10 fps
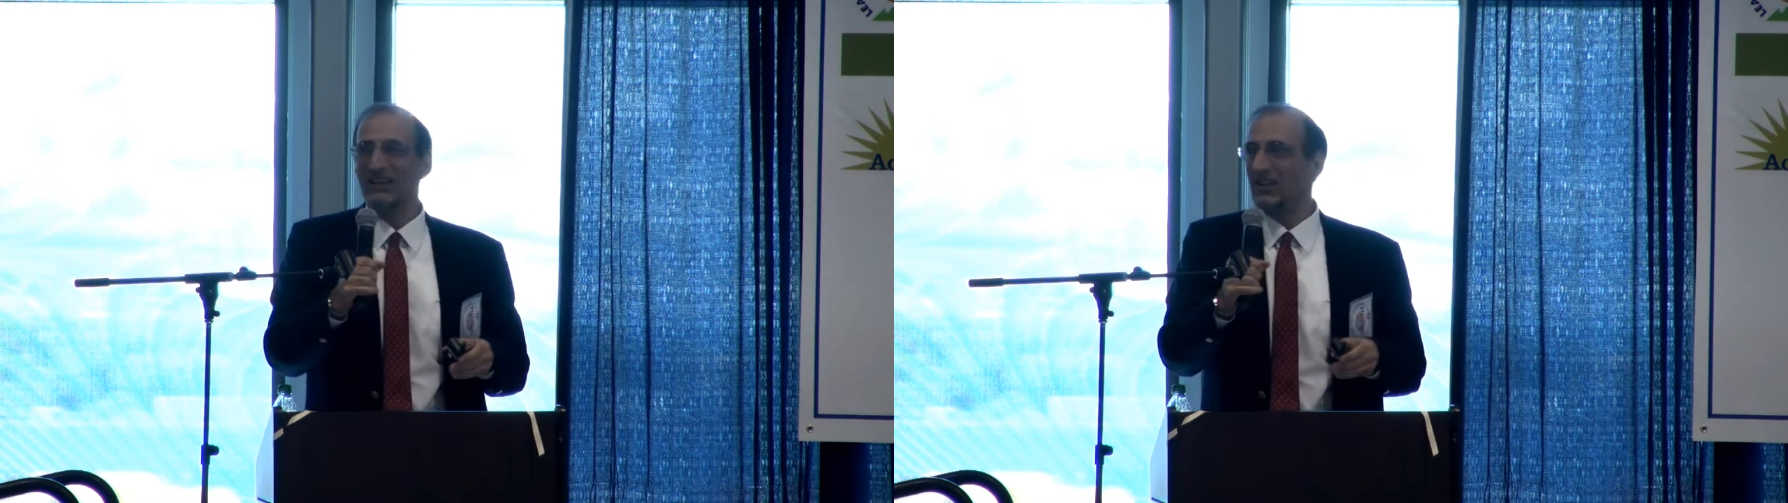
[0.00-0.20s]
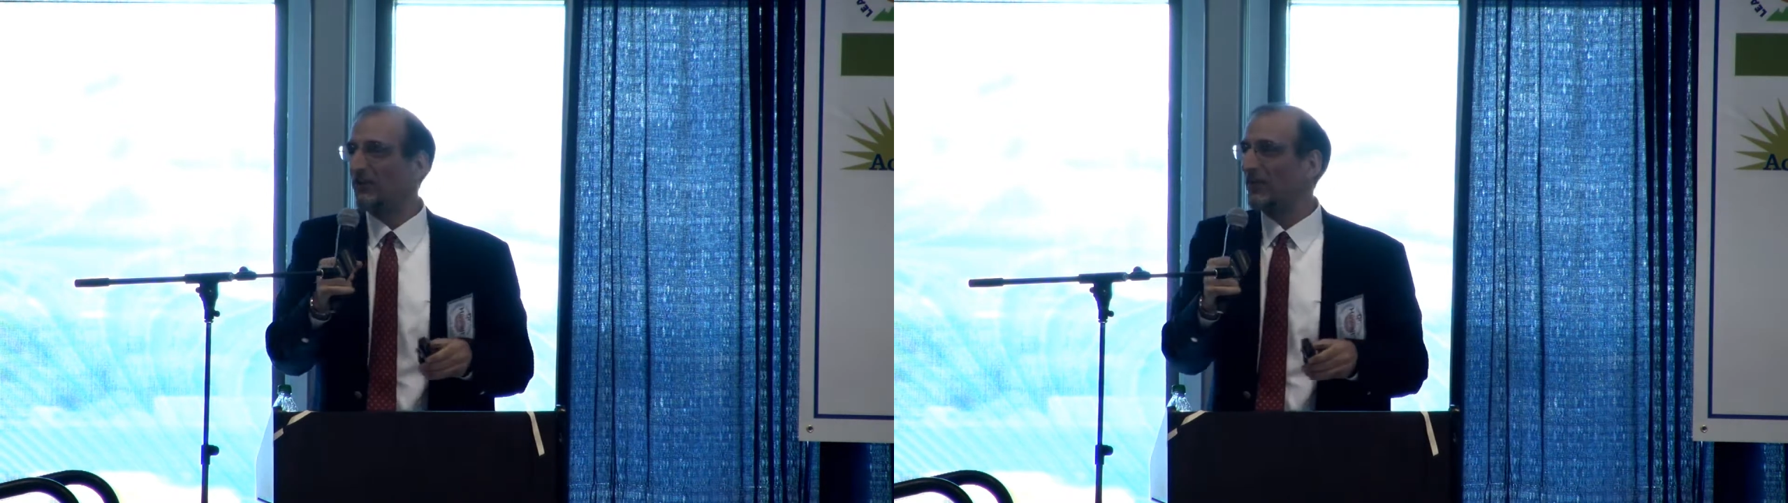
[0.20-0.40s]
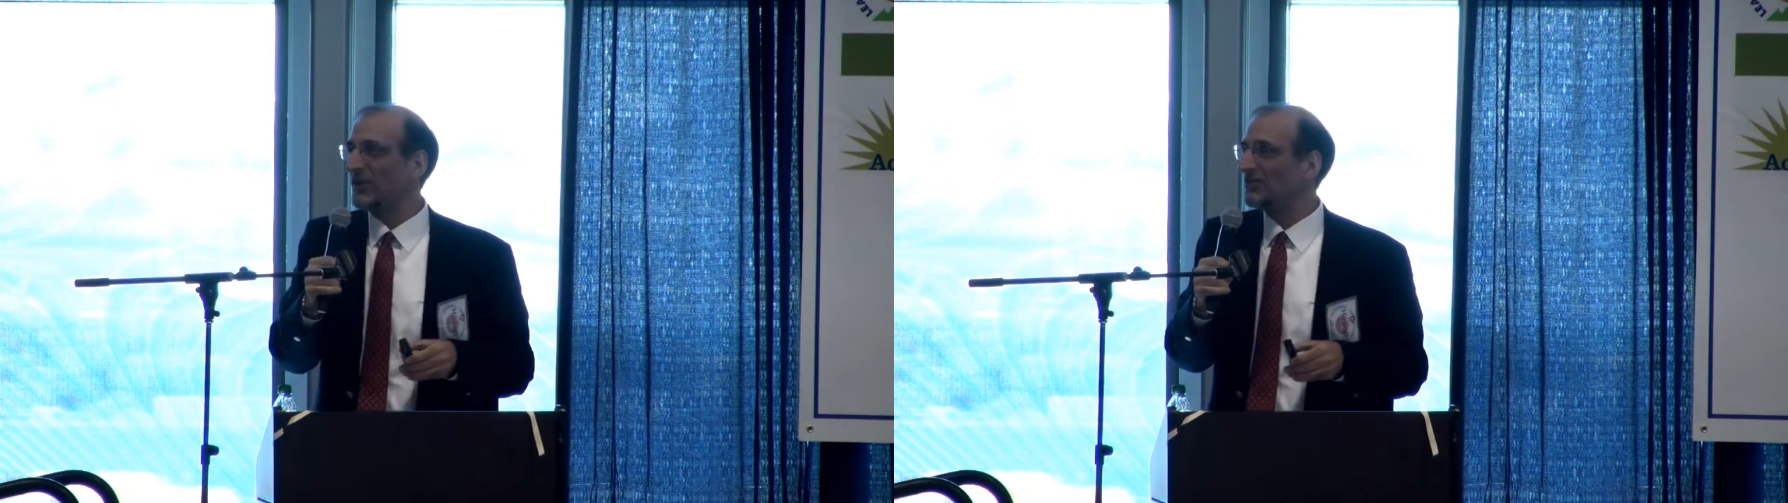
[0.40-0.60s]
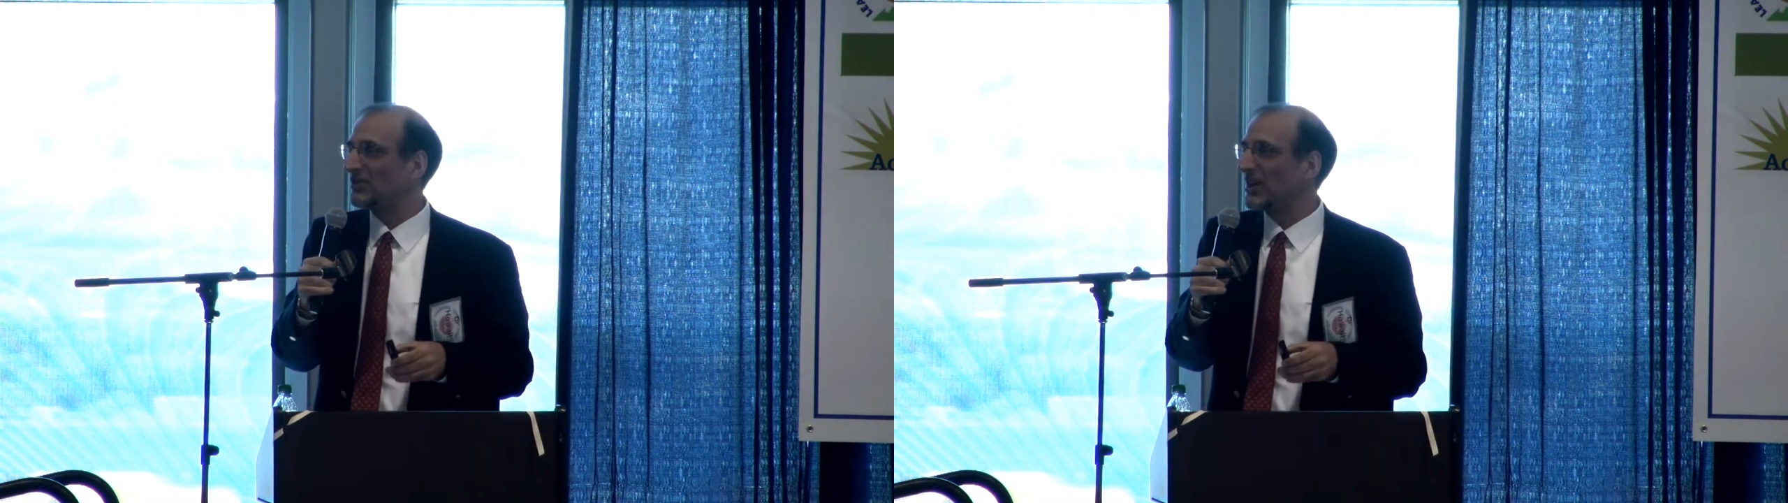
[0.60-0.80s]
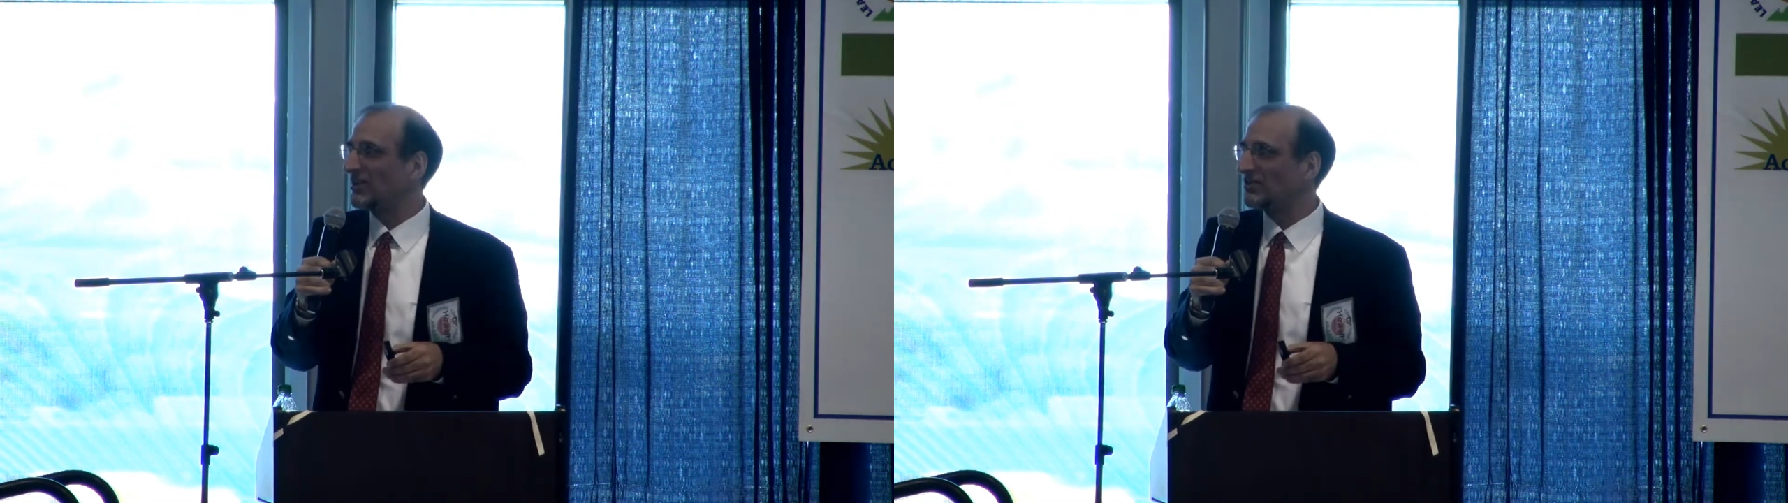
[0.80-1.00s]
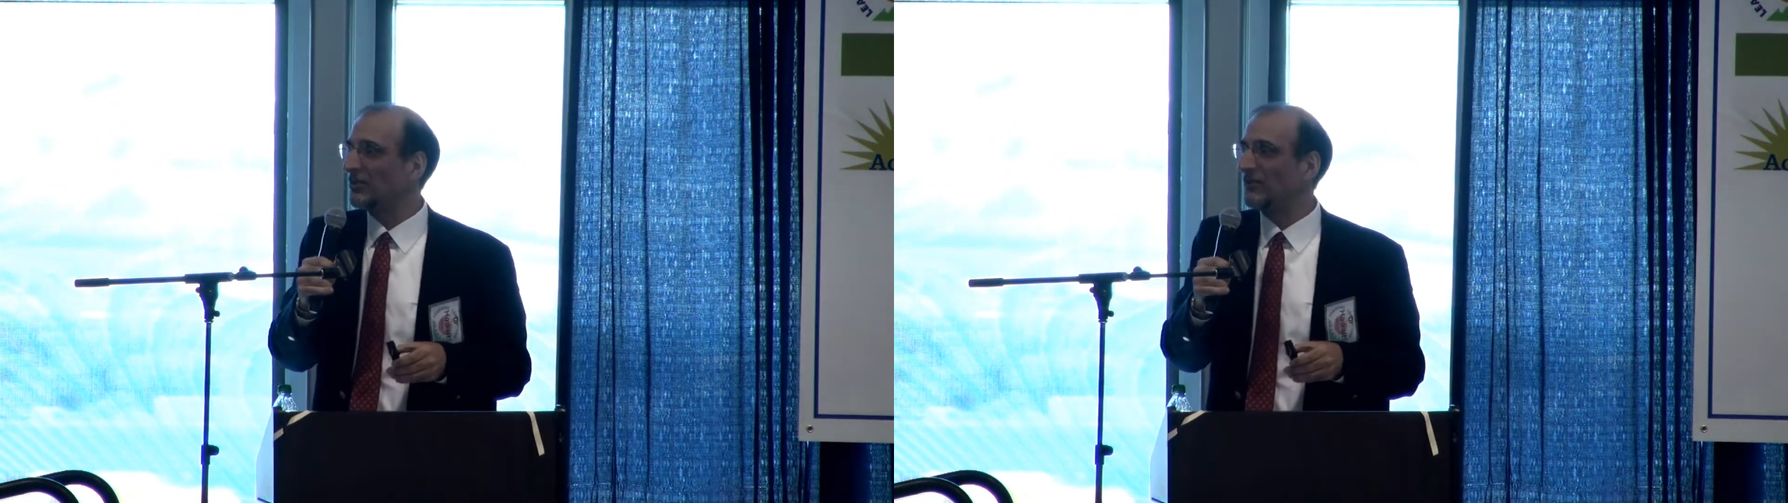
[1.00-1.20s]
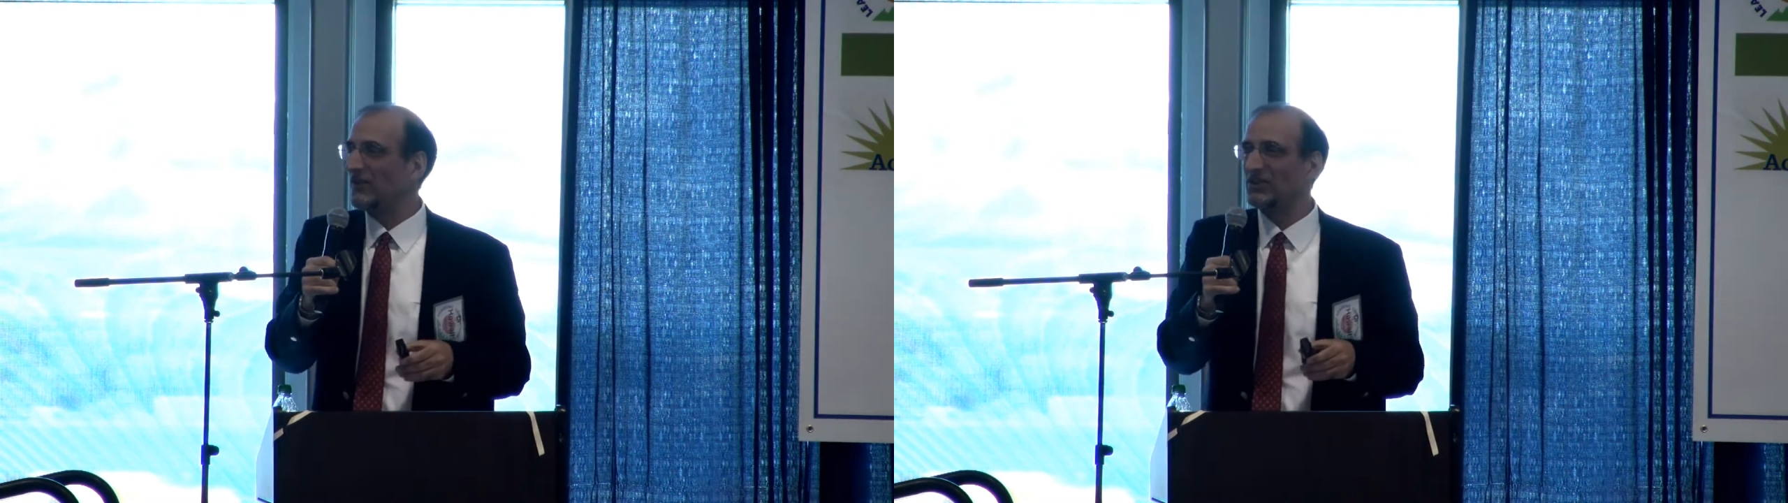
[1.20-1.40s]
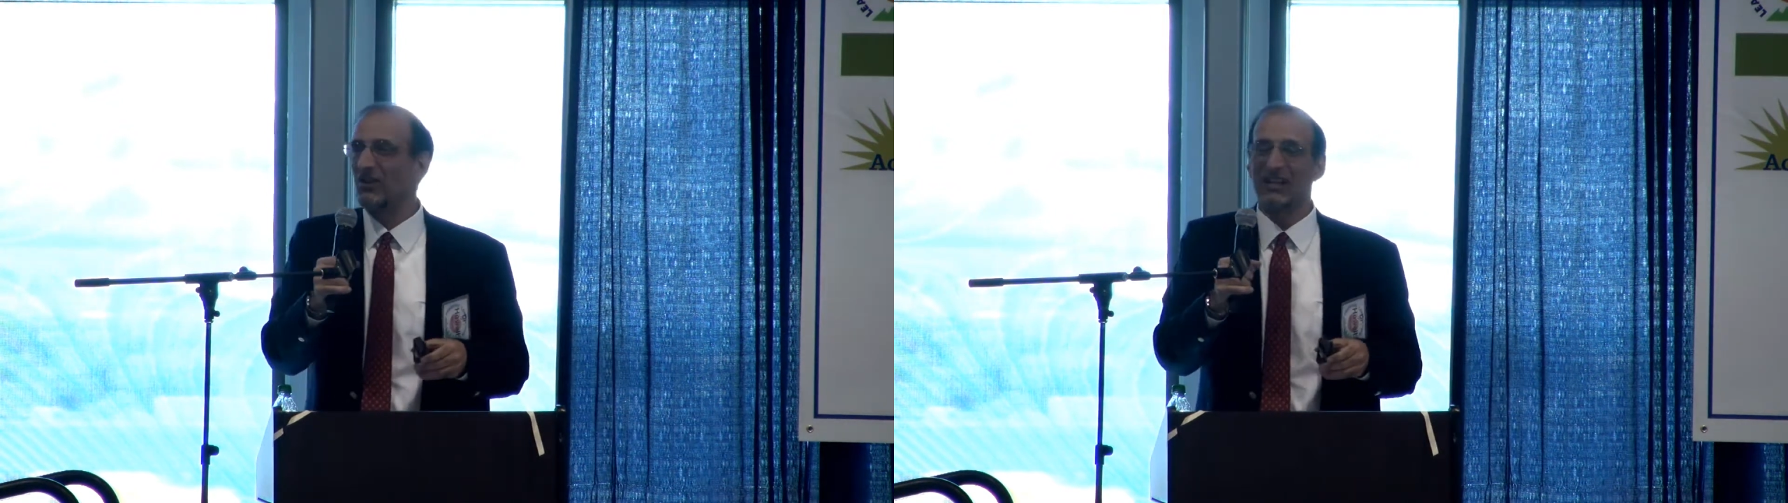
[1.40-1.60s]
a difference in school
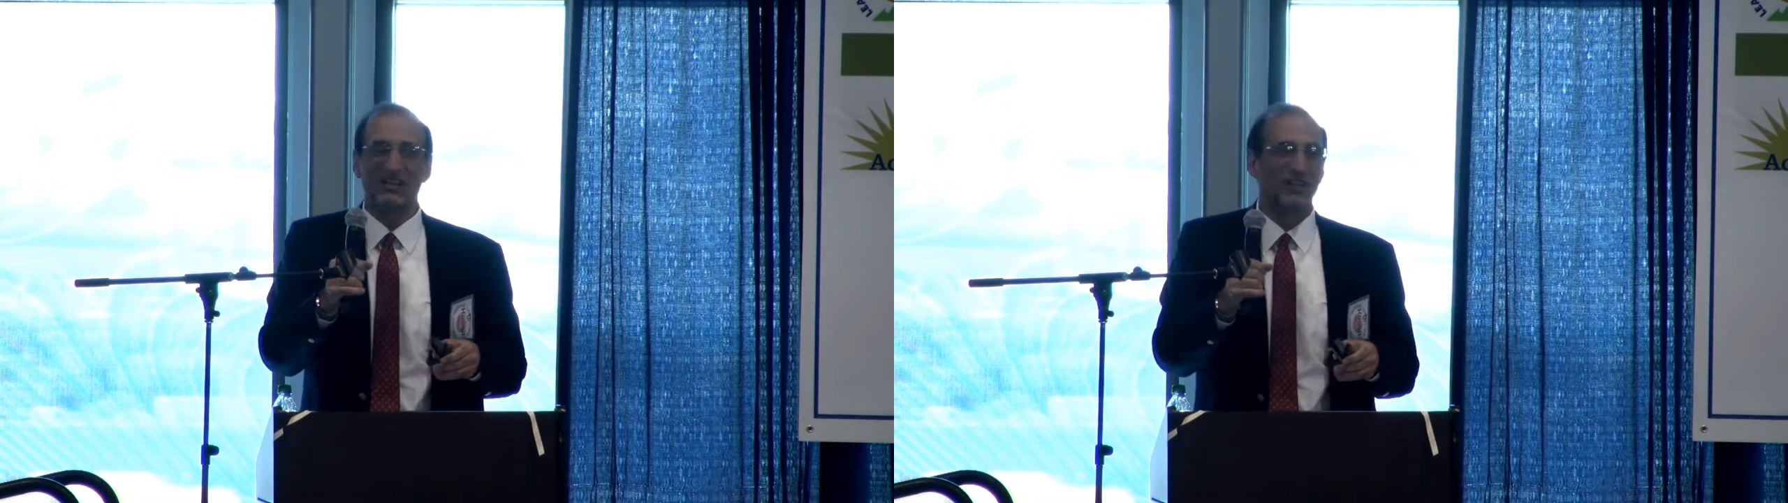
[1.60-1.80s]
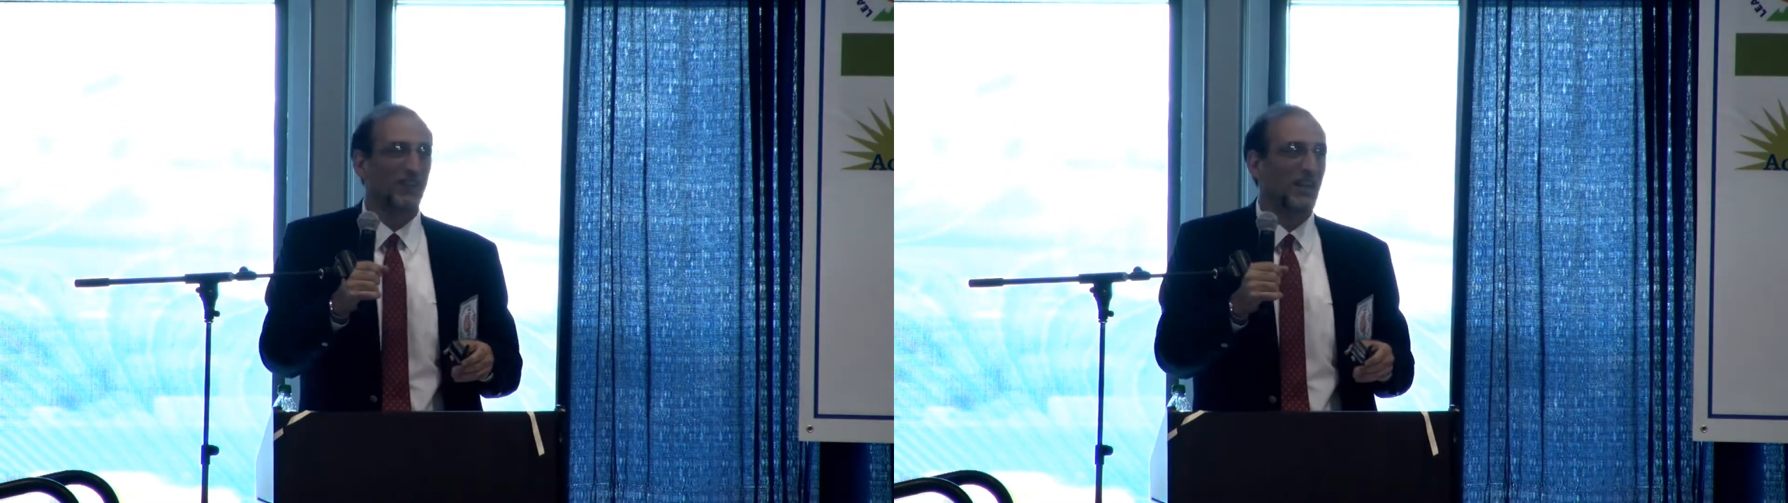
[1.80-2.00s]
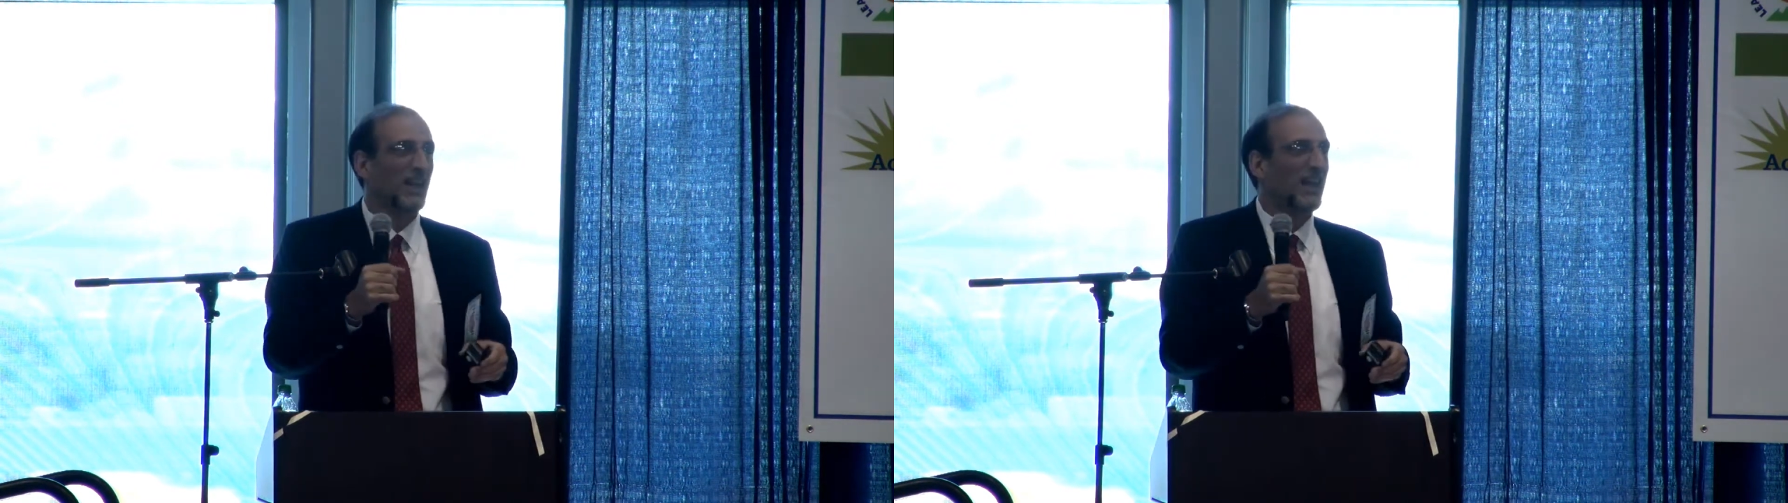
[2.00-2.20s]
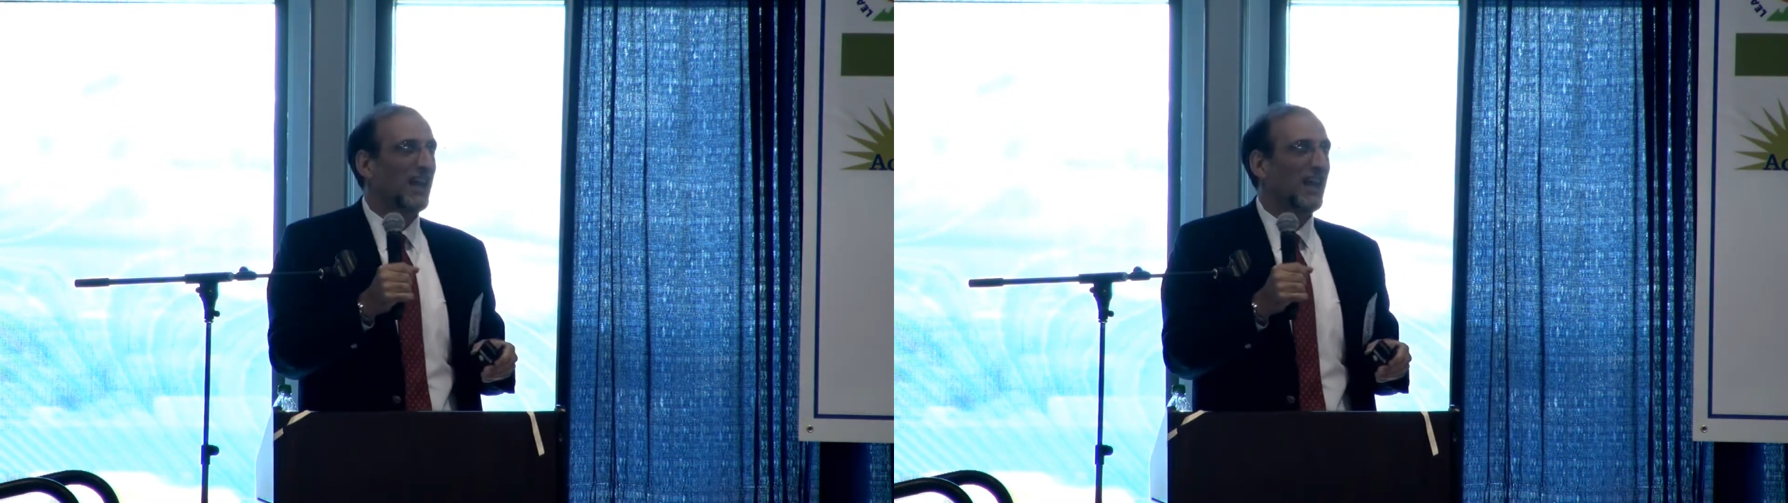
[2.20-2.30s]
physical activity